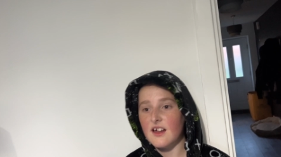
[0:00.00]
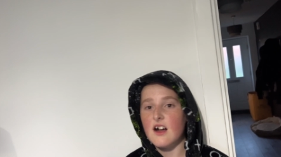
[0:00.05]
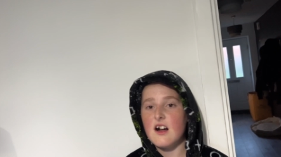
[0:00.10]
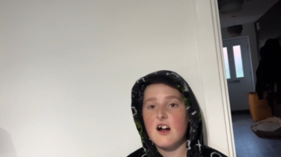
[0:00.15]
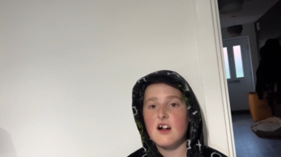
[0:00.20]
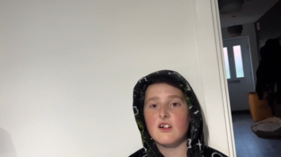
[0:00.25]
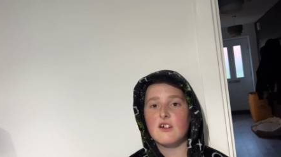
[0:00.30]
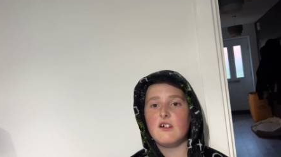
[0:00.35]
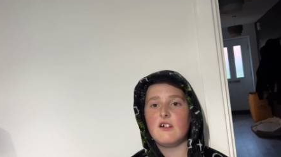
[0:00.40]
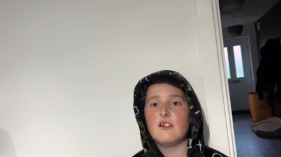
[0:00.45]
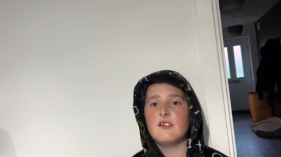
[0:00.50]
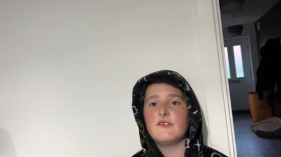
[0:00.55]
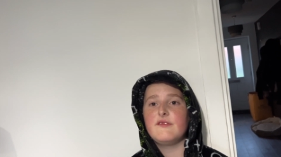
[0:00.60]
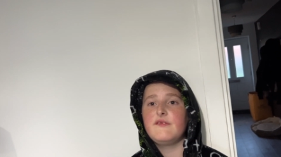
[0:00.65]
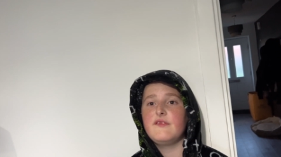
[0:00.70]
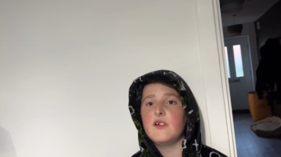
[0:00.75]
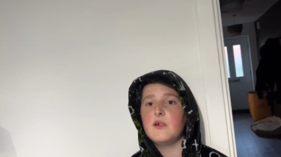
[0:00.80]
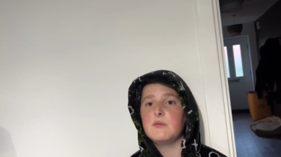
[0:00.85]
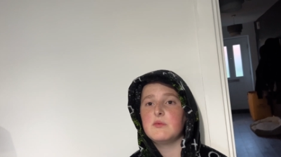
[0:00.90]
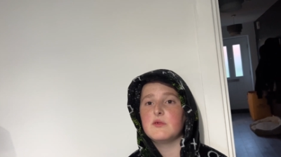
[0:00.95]
I got
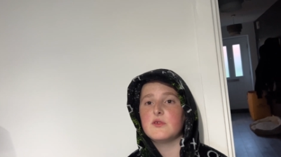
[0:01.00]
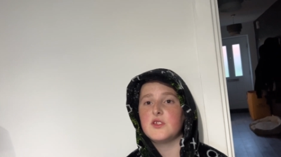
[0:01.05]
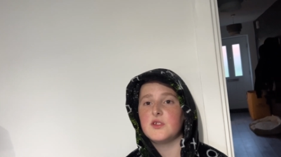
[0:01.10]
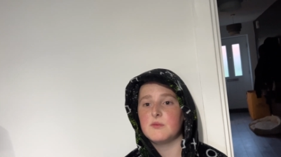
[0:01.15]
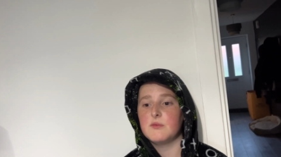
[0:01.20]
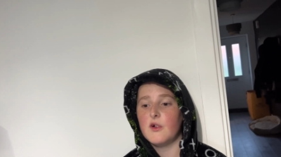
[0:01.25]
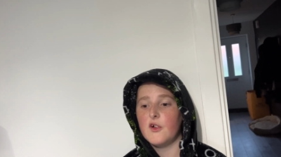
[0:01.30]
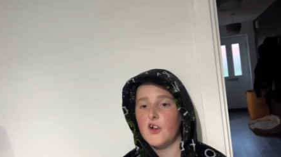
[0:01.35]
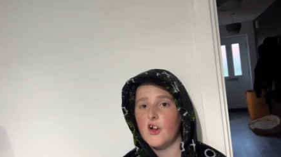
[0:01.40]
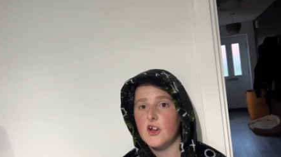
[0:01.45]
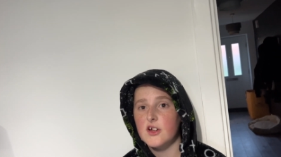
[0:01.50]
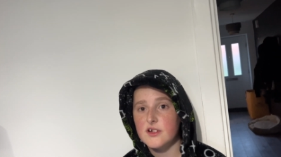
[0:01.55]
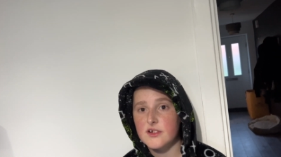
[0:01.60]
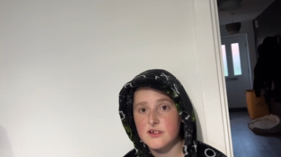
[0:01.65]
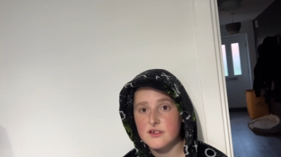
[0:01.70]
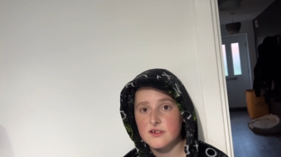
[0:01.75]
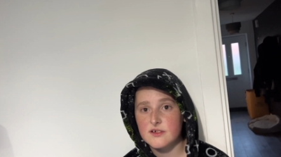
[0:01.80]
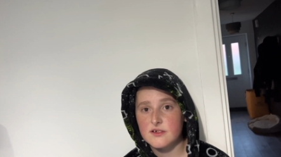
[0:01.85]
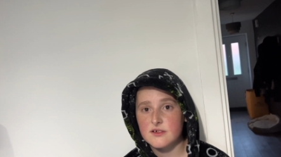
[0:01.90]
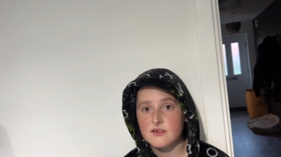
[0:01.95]
football tomorrow. Did you
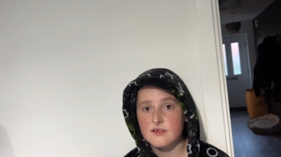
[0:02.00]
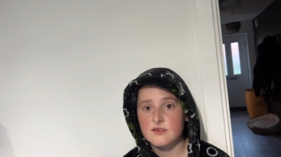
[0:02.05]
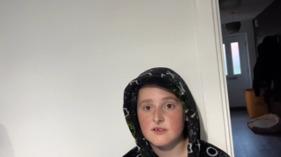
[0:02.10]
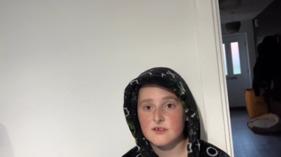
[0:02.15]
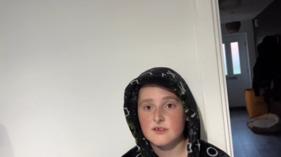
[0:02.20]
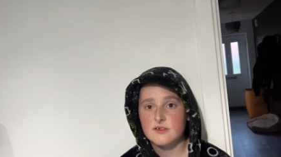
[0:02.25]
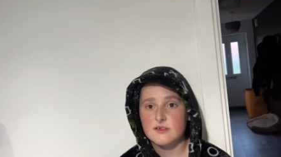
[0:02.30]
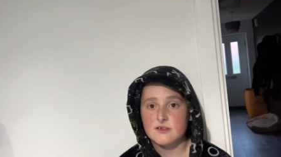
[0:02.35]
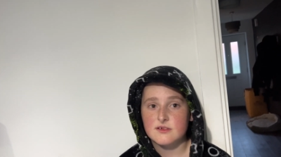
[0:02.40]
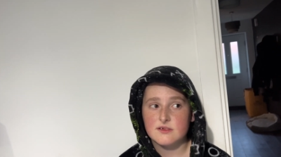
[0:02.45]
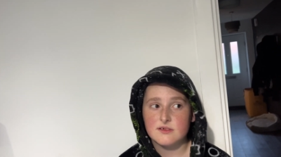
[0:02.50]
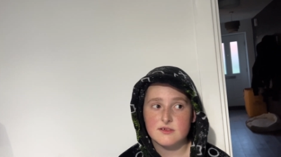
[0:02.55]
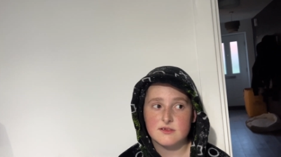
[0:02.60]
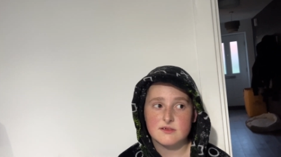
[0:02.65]
get tackled hard?